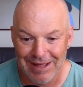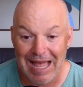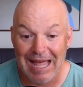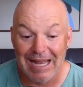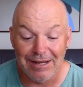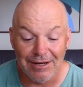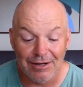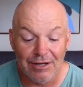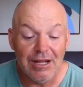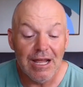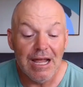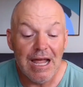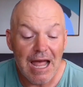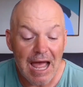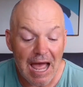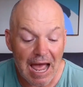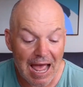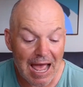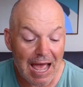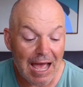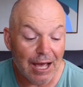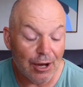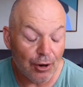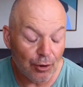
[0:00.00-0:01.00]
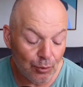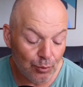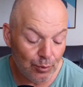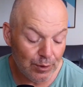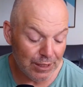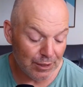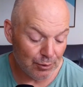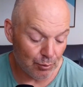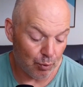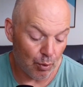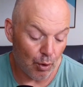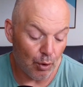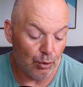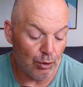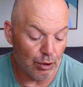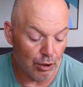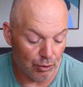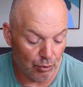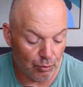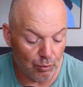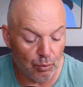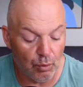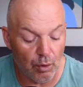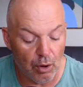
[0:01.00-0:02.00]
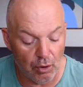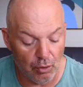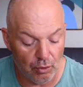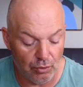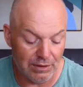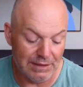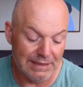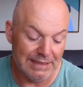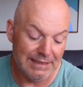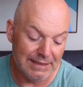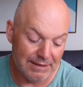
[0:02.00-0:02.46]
And how we quote unquote,